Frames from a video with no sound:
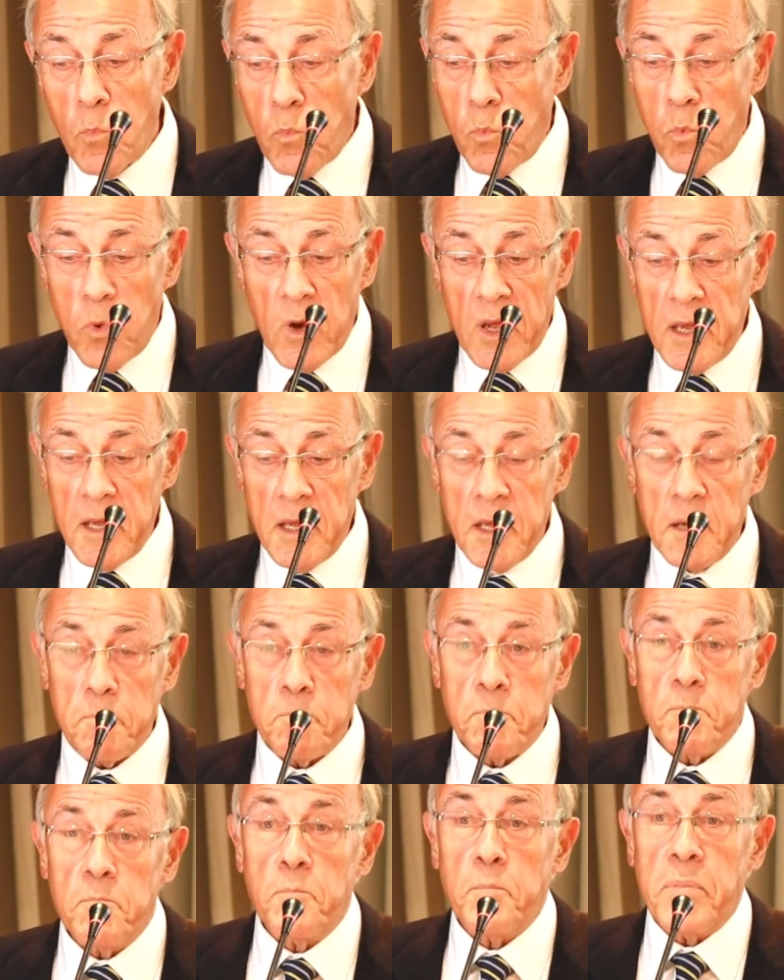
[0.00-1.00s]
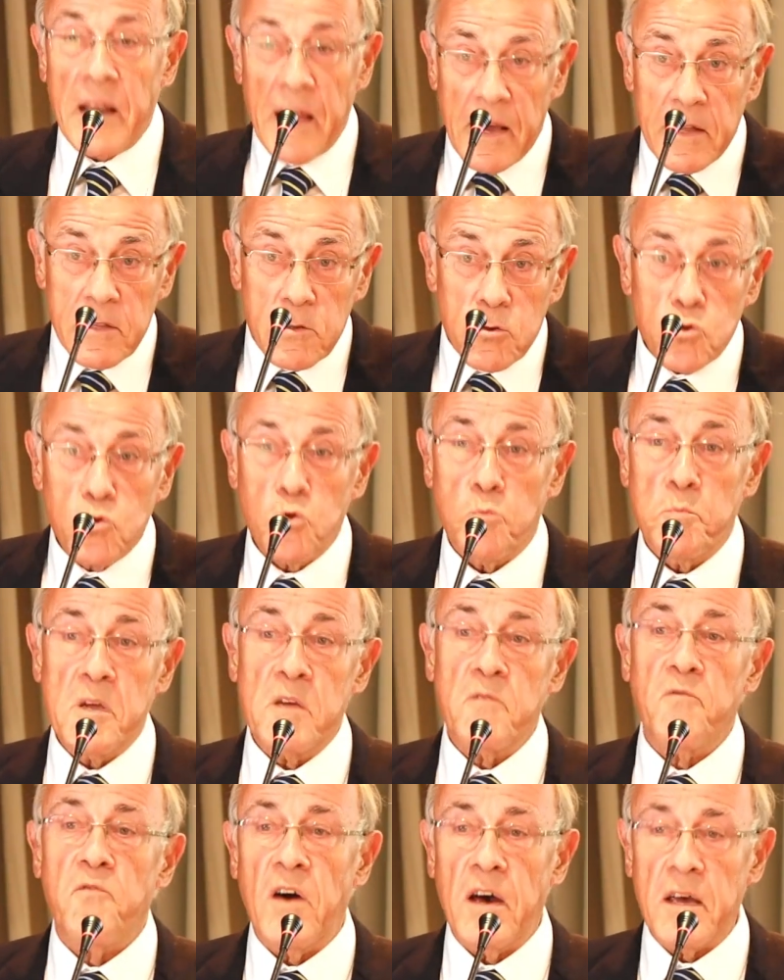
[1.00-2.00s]
We plan to
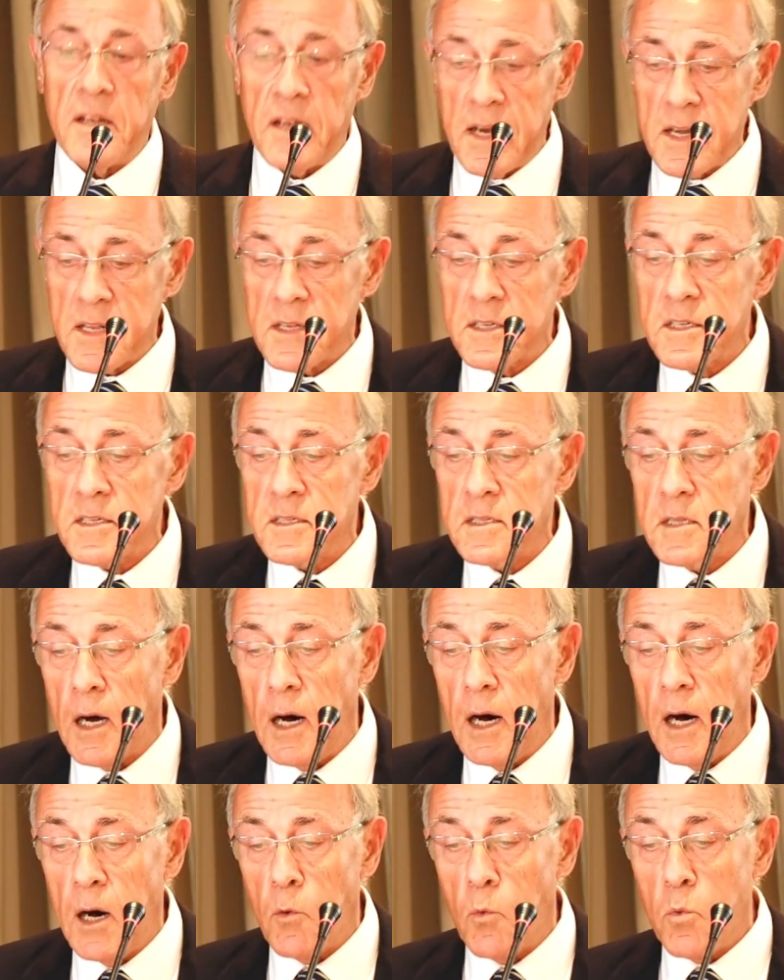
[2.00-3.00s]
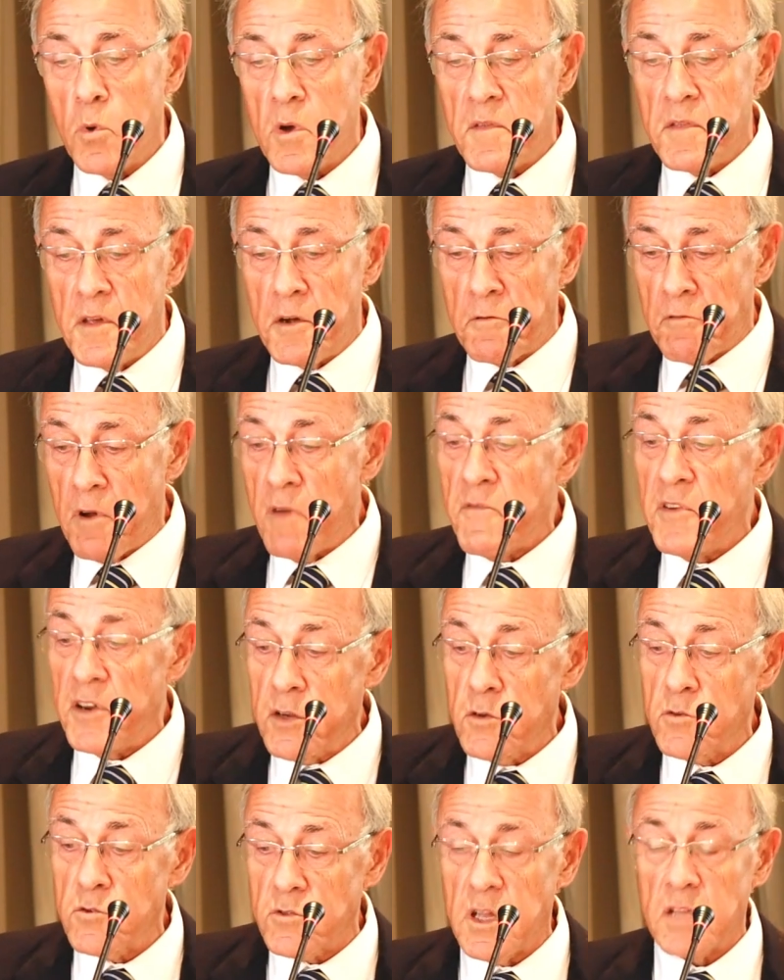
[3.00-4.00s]
be financed with the
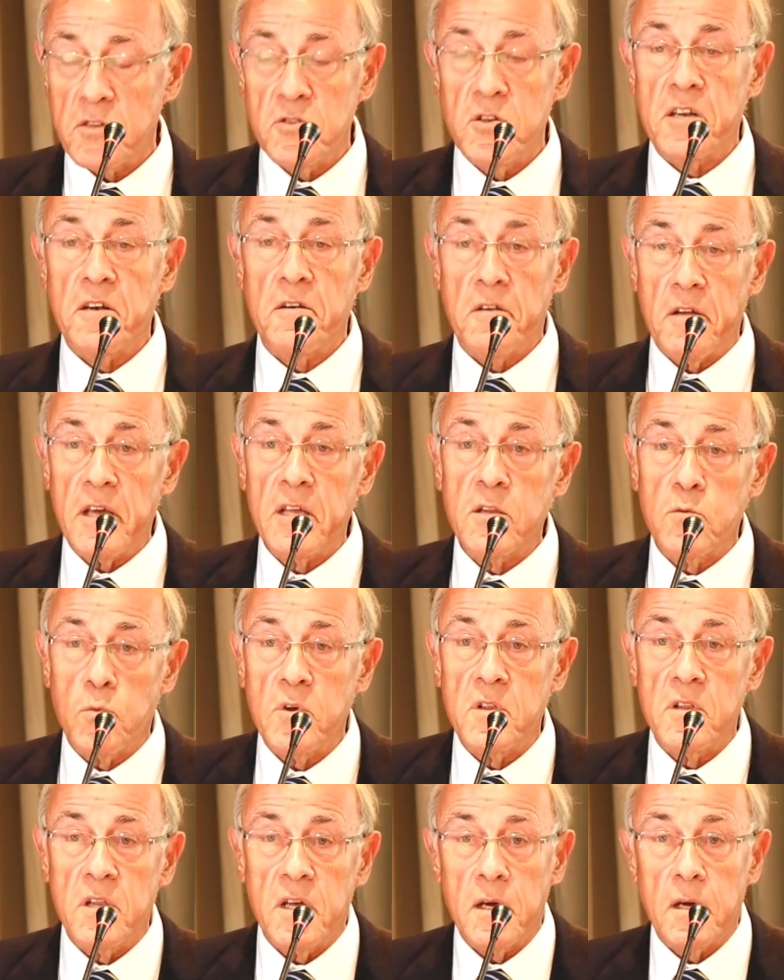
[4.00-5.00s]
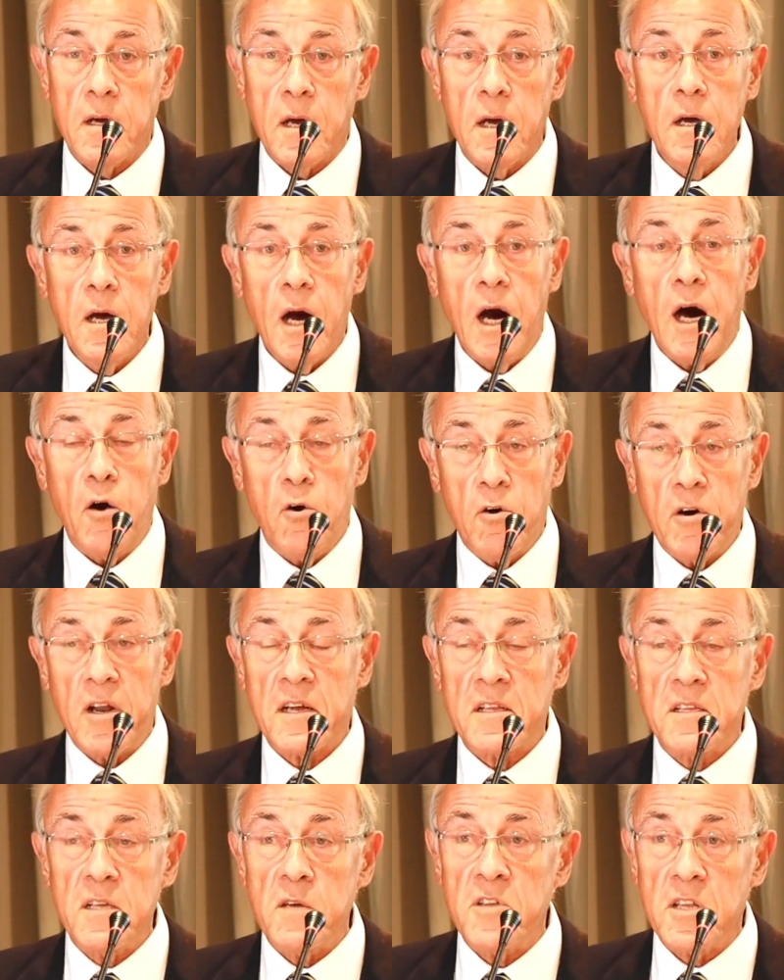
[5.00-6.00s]
revenues that generate with our
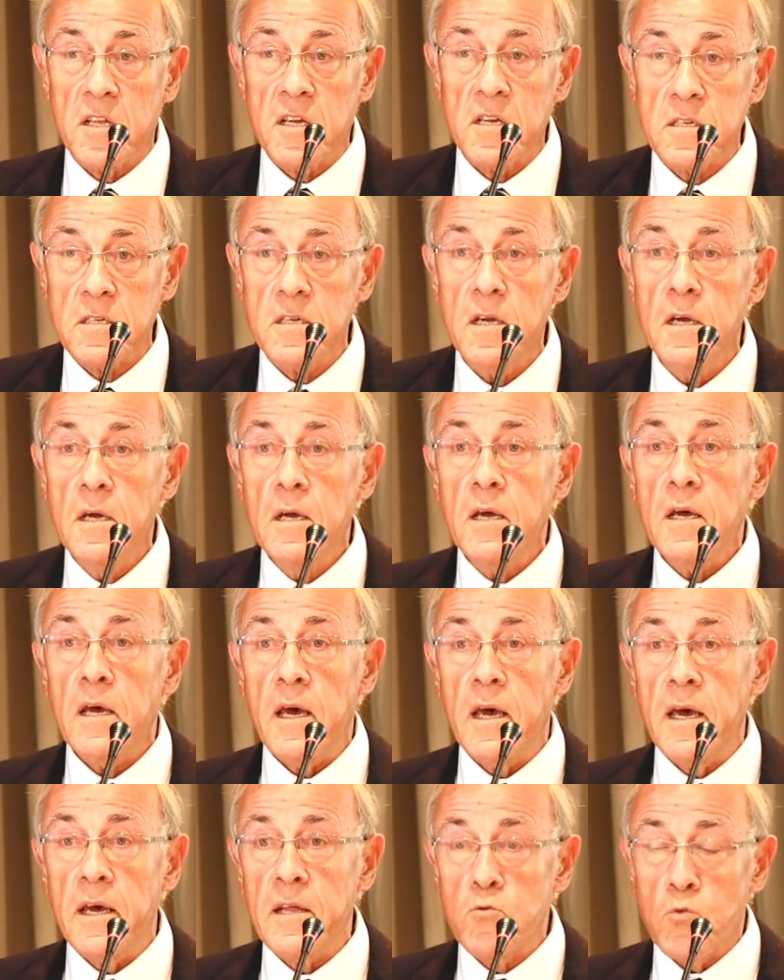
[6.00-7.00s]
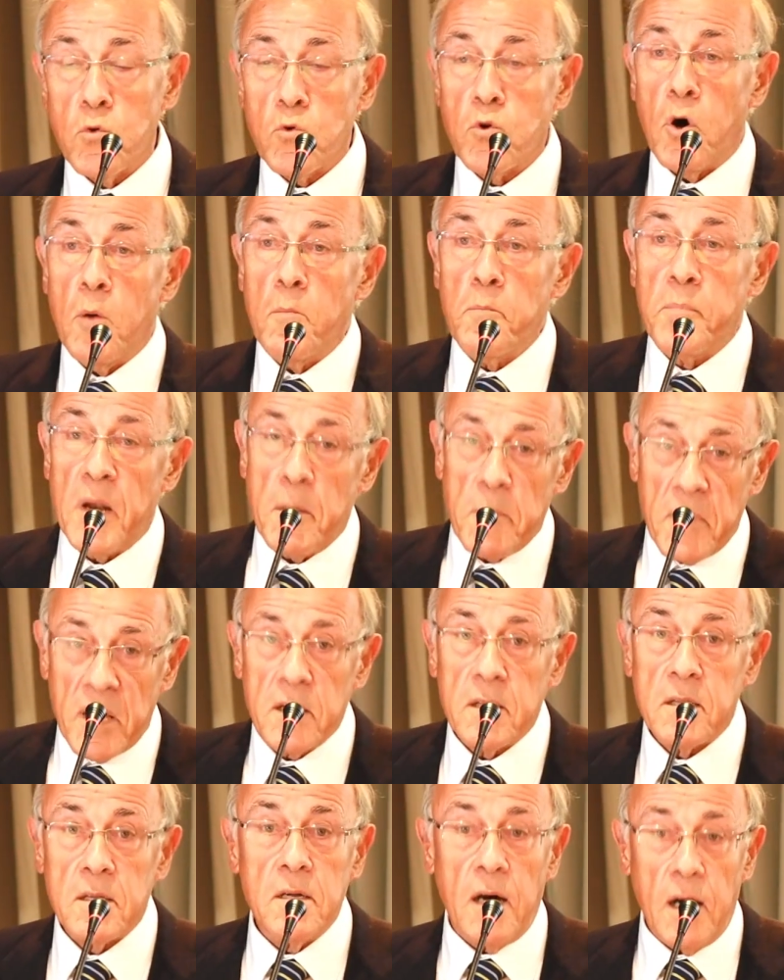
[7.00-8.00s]
activities, and to
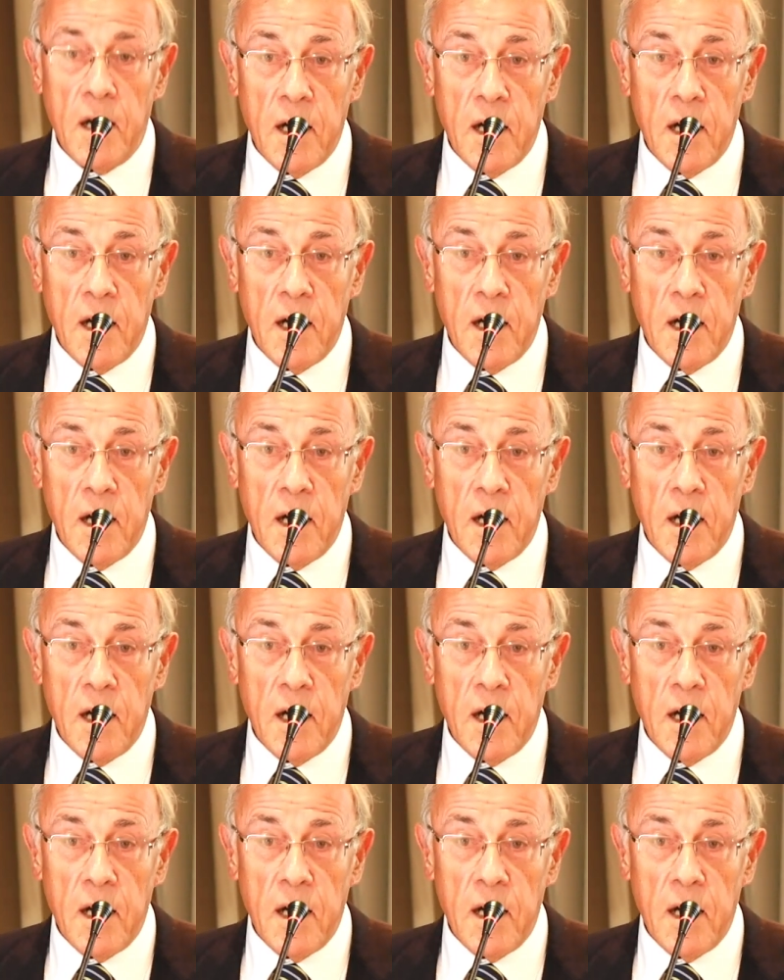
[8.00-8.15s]
complement,